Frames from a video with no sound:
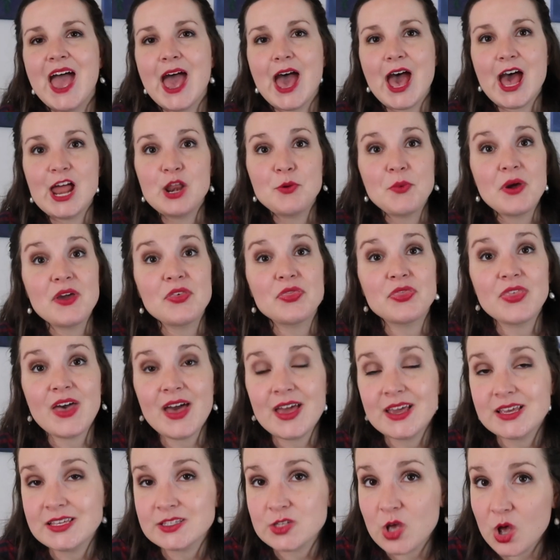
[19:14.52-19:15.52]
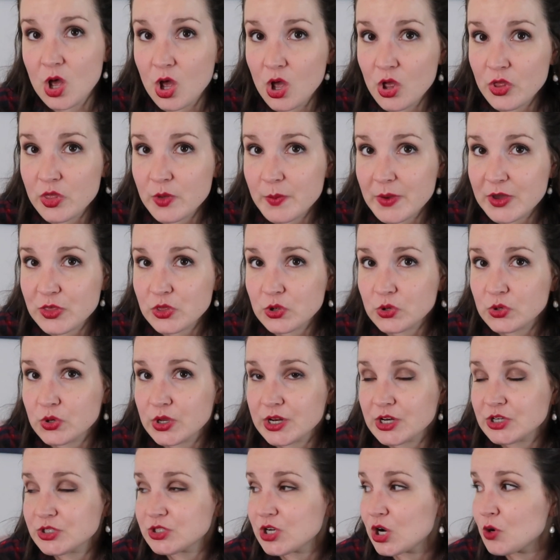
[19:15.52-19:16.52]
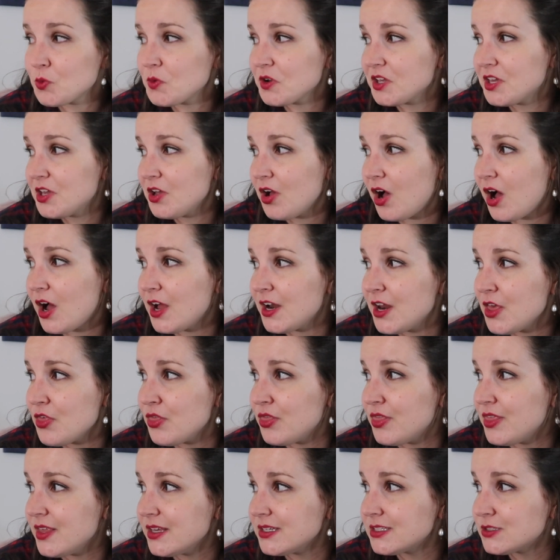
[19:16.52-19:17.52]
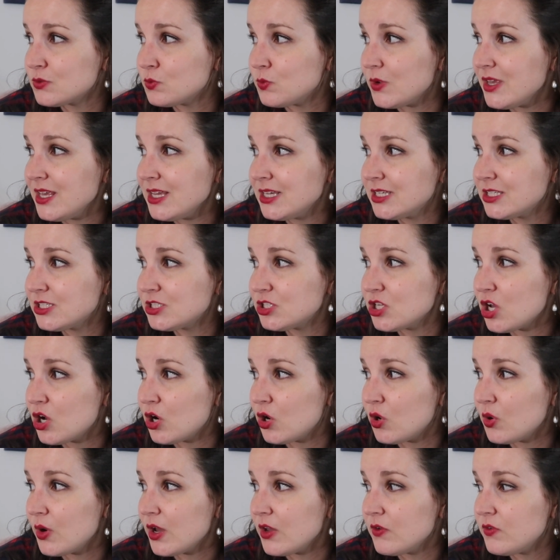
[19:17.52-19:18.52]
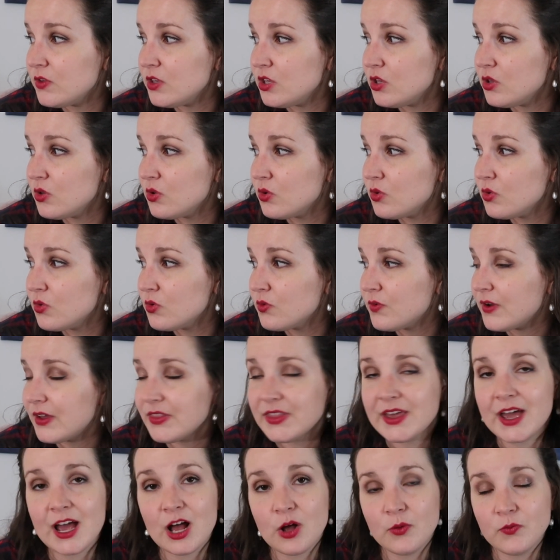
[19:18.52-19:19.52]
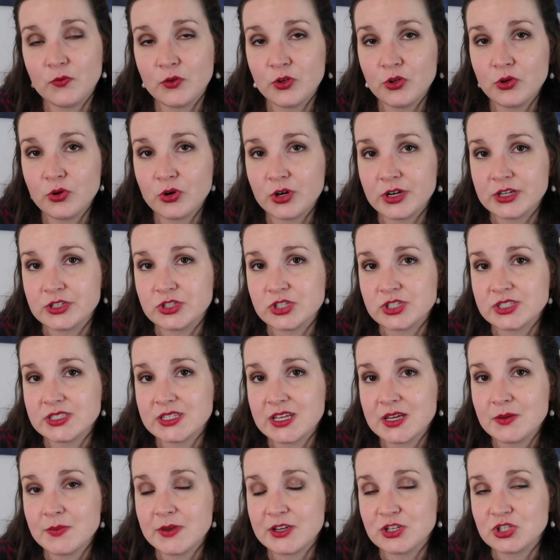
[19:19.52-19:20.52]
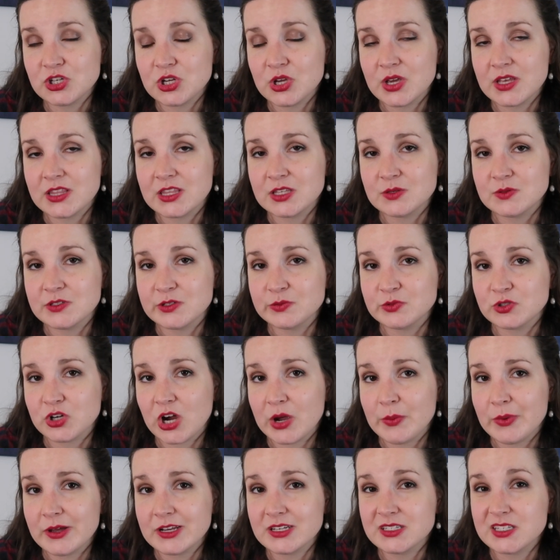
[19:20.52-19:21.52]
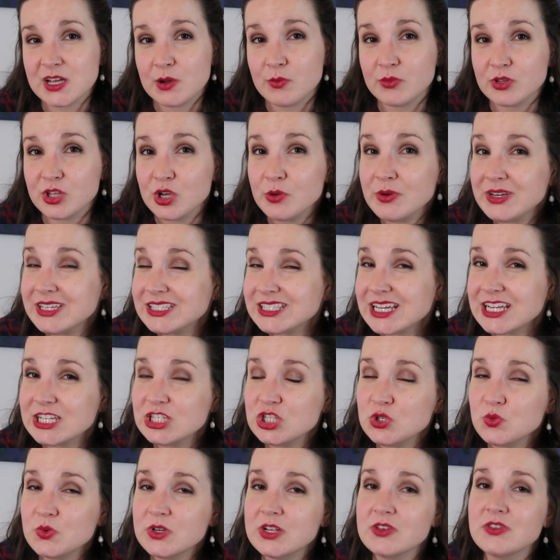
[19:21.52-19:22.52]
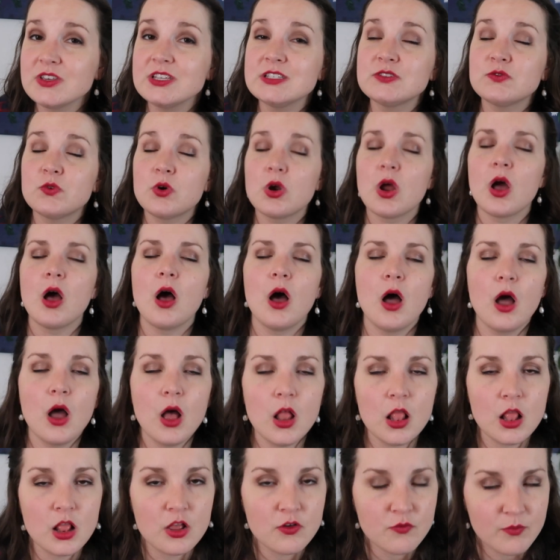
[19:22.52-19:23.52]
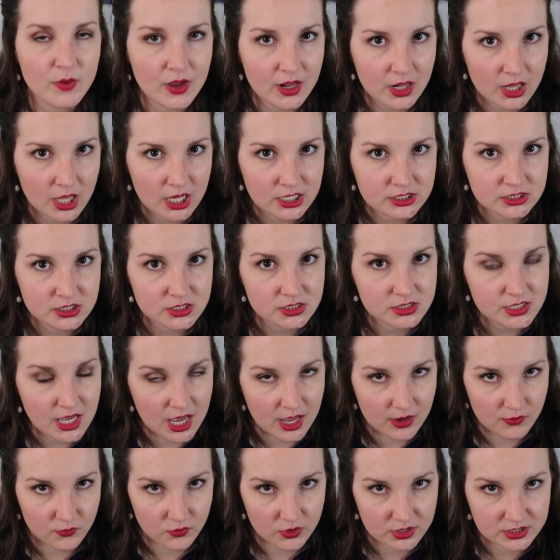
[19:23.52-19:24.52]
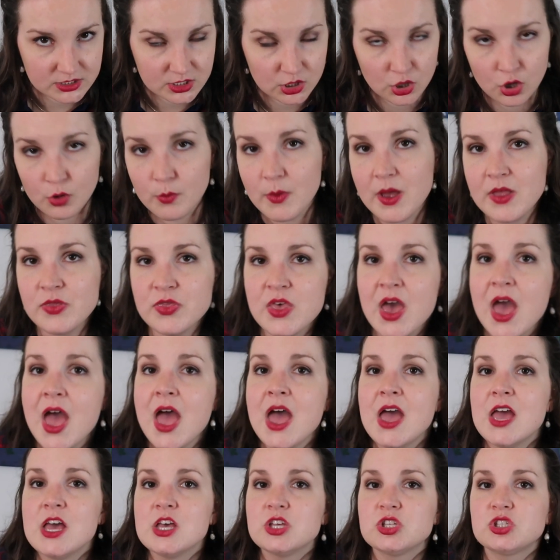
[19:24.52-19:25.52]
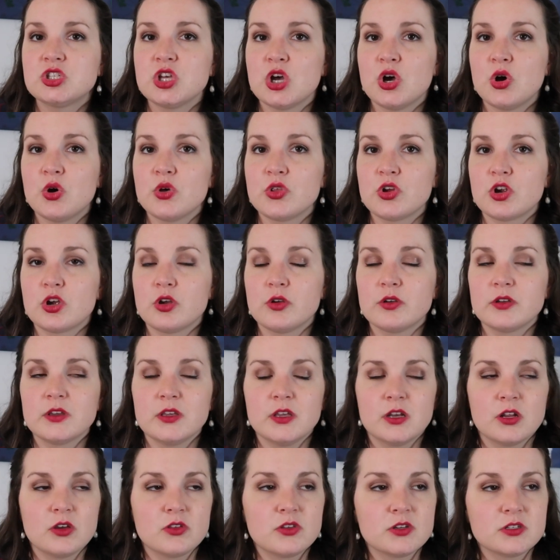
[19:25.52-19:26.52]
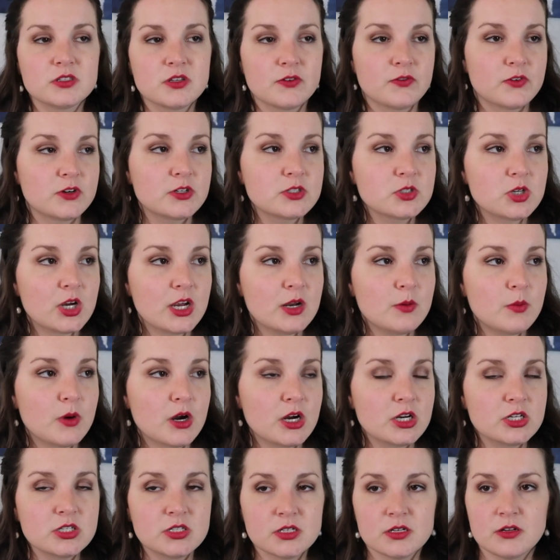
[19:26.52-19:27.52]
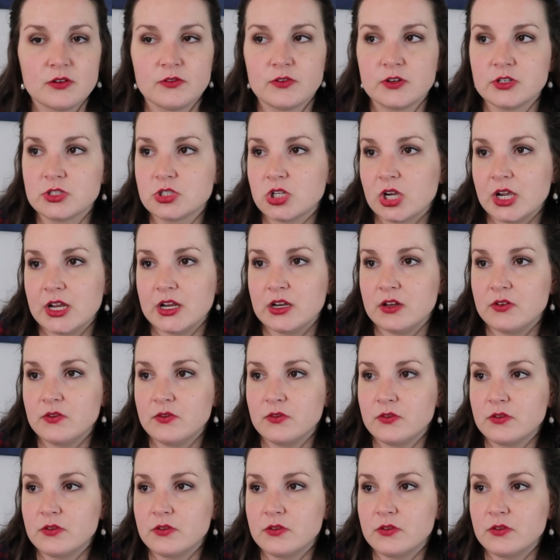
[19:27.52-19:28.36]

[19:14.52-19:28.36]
Anyway, that is all that my 3rd graders are working on this week. So if you found that helpful or interesting, make sure you hit the subscribe button down below, because I do one of these for all of my classes every single month. So there'll, you know, there's a 1st grade March and a 1st grade